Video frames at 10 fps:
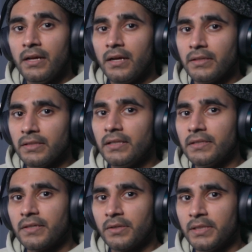until I
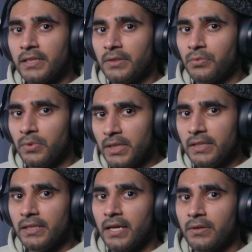start clicking
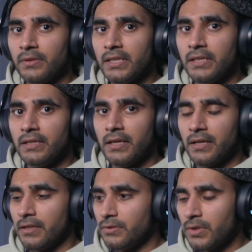really loudly
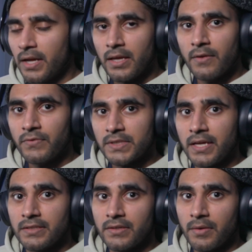and try to
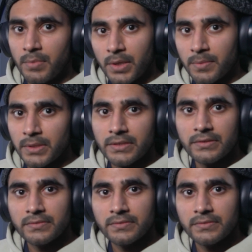emphasize it on purpose.